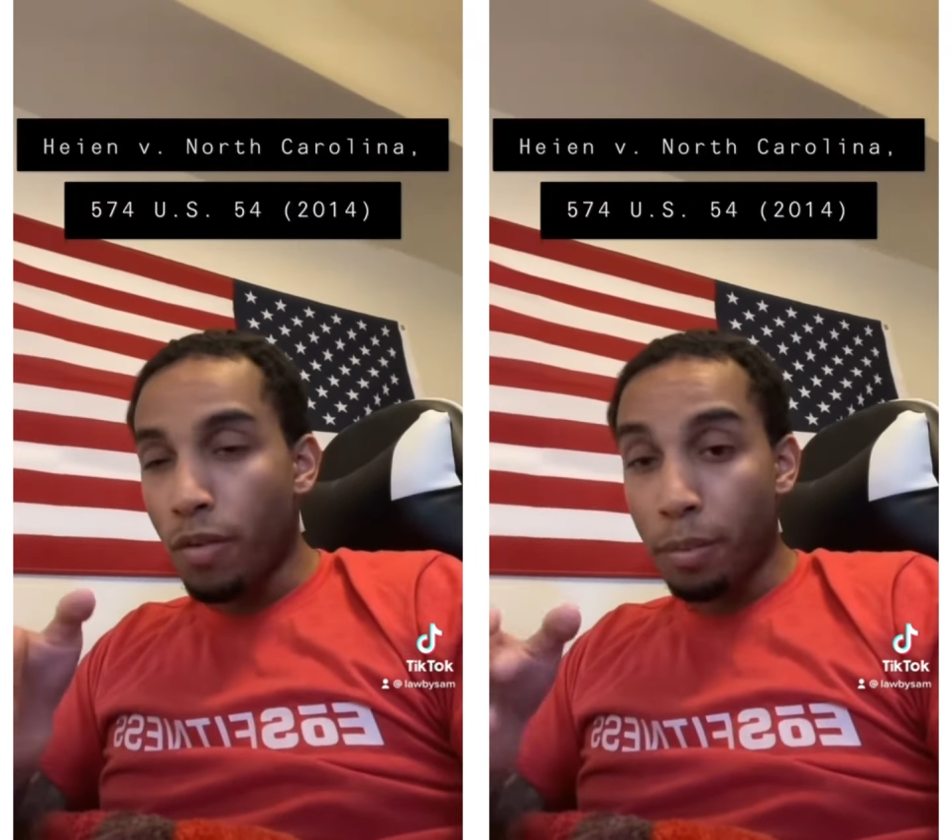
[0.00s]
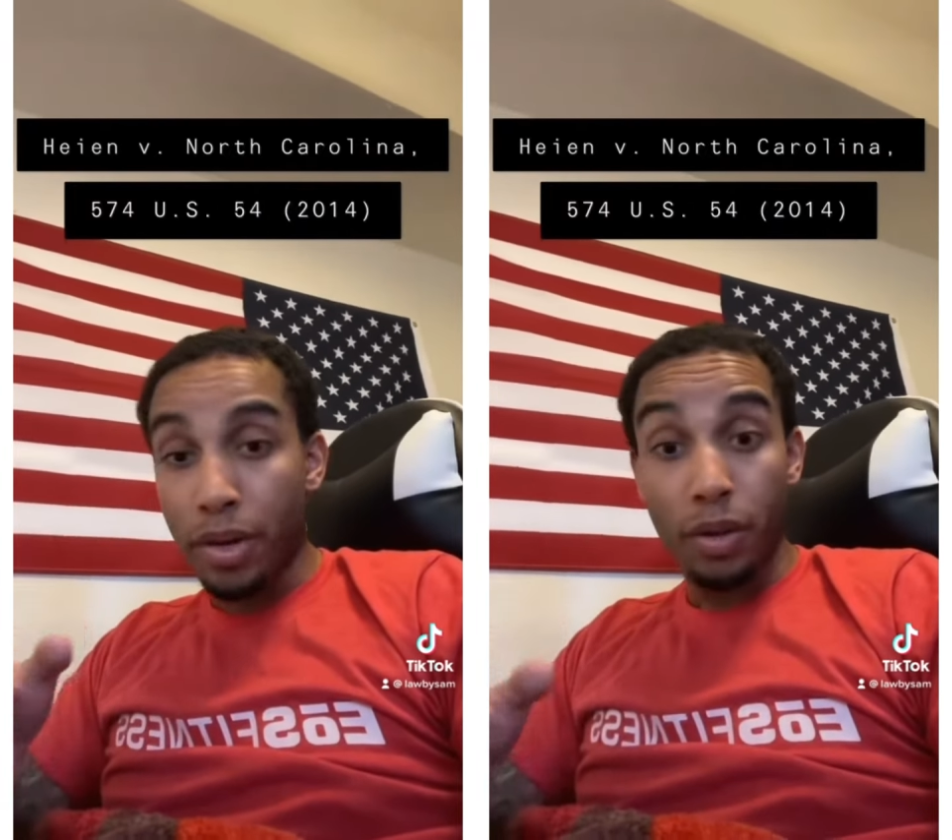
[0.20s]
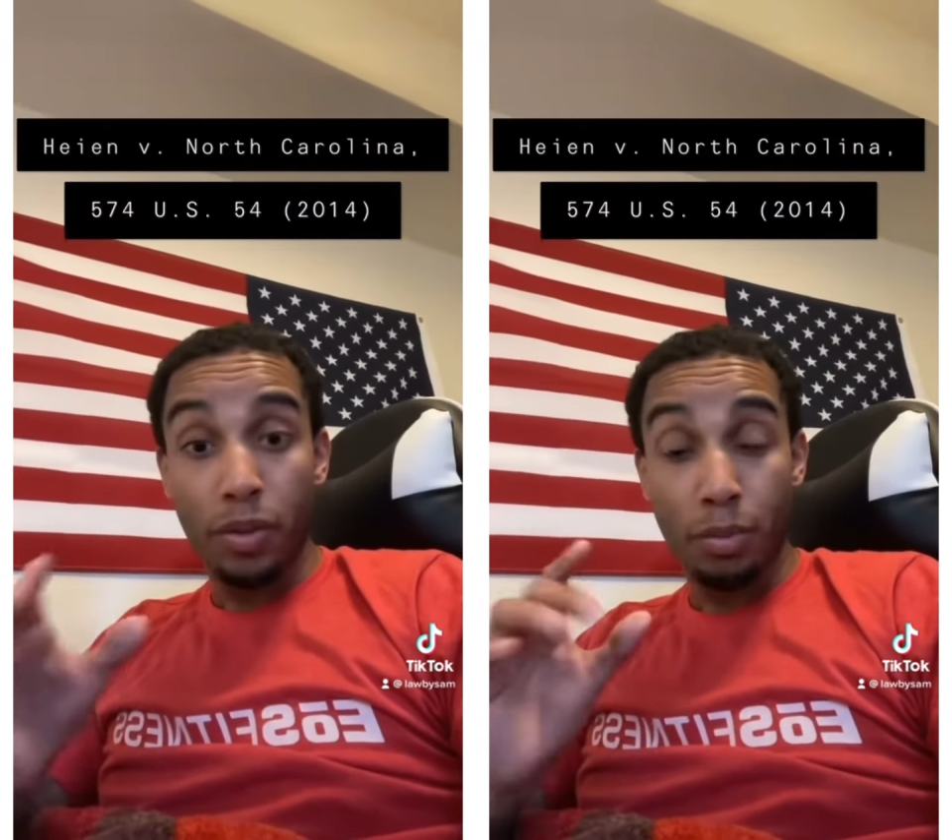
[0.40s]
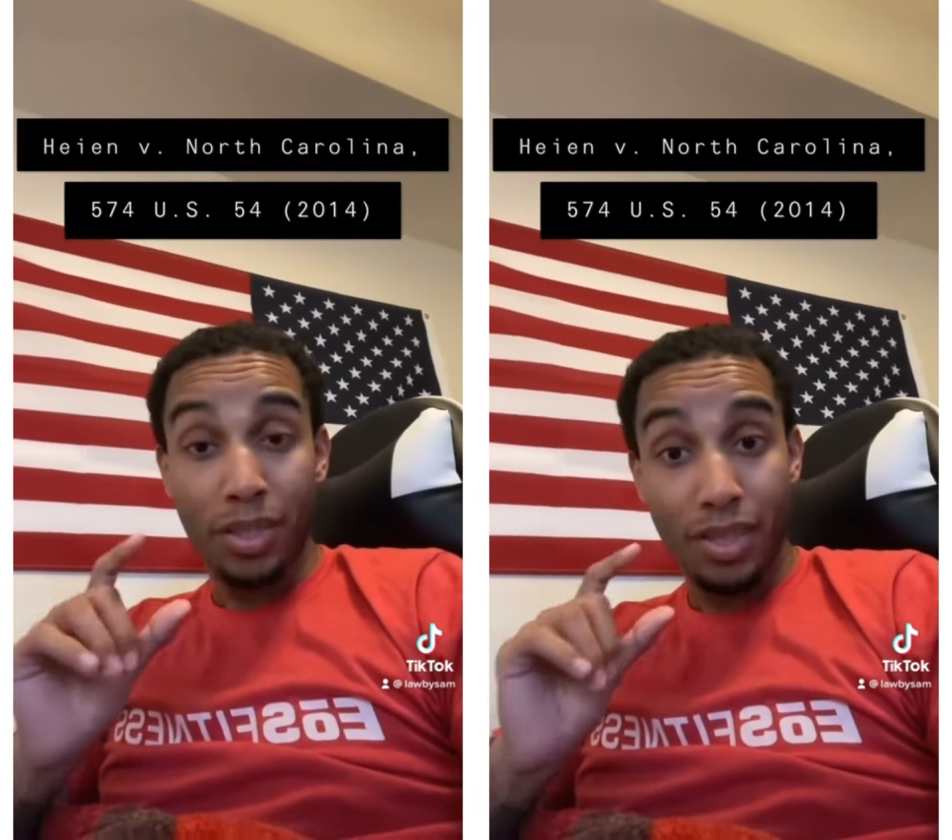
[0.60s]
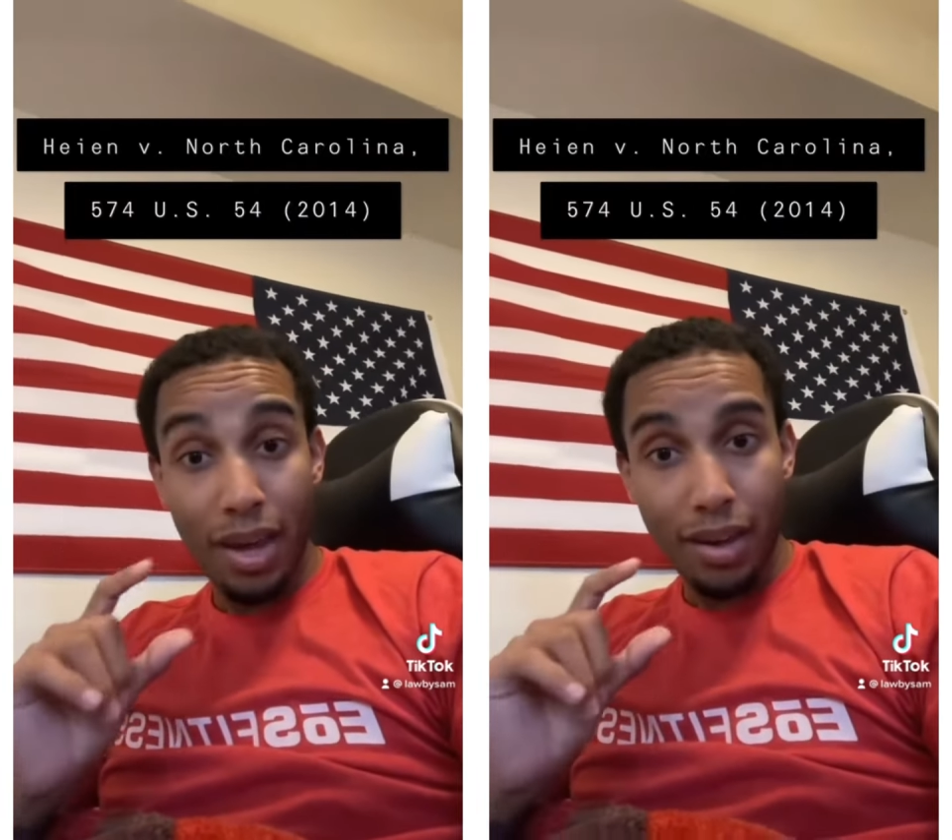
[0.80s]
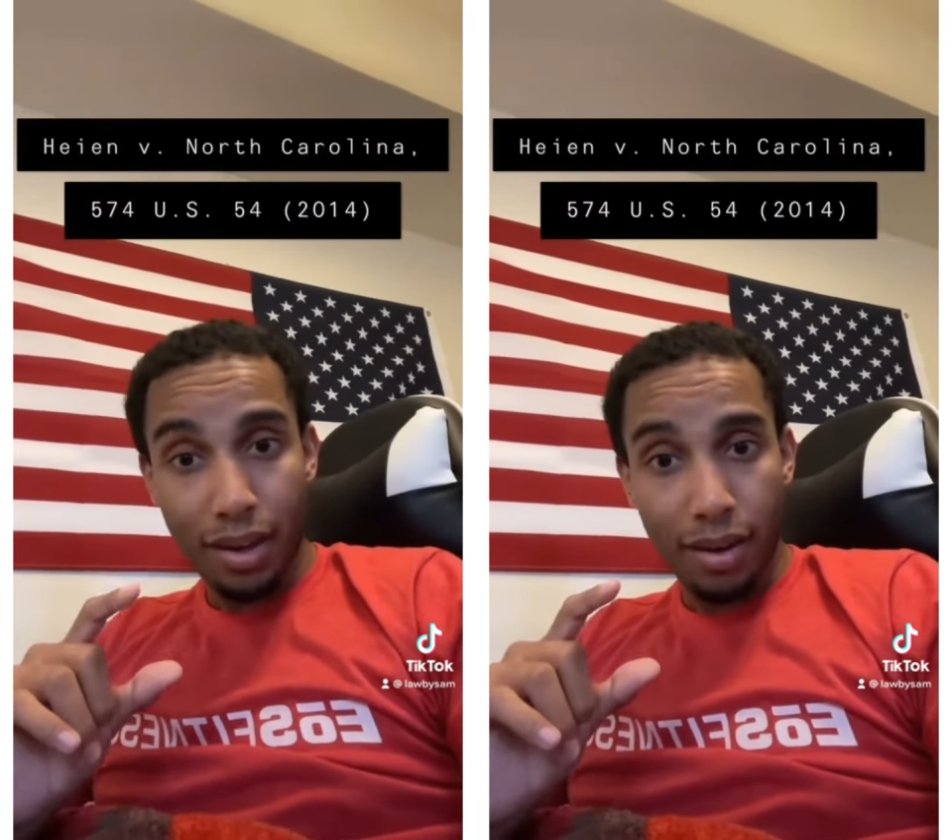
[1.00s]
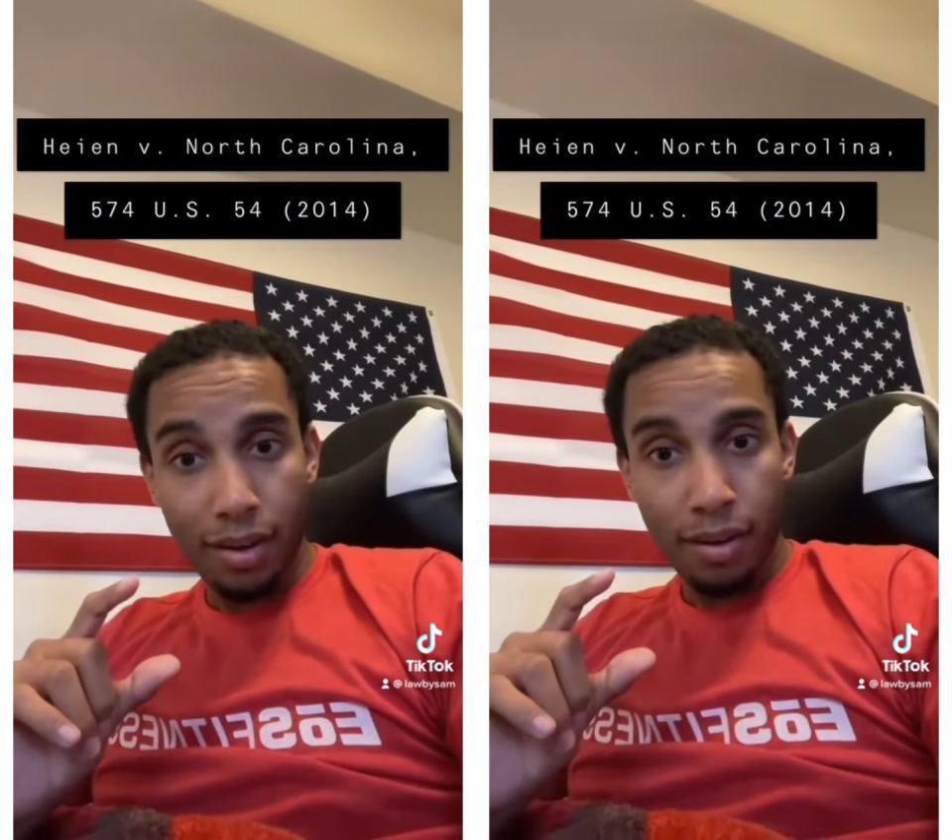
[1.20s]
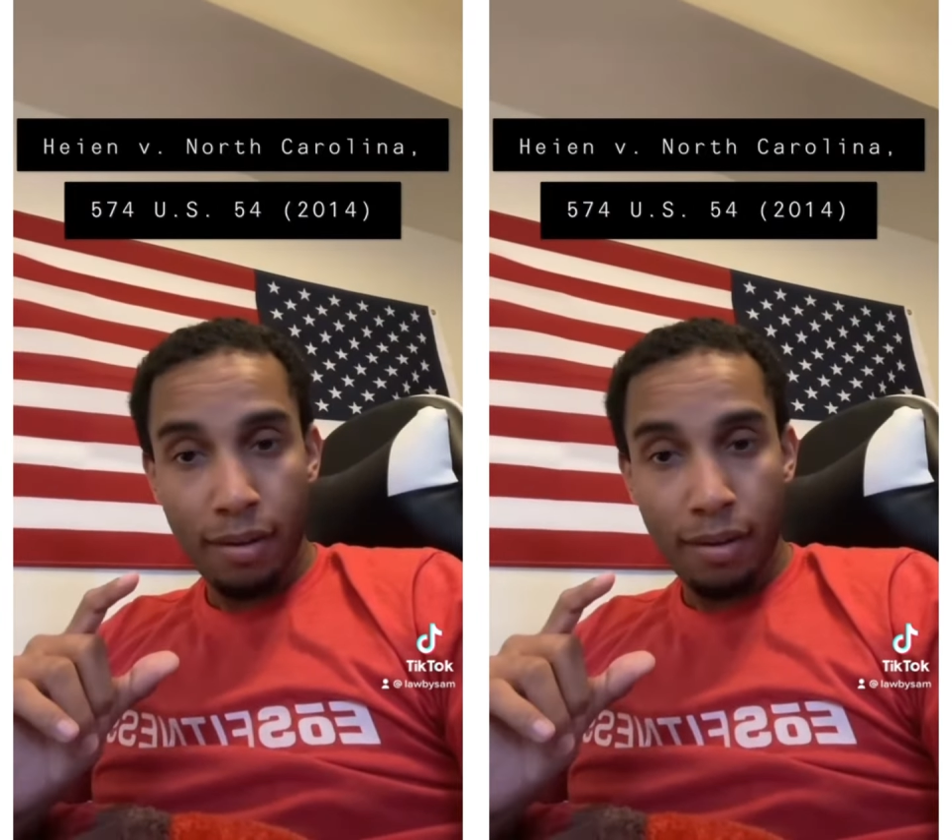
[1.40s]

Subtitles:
but it was mistaken,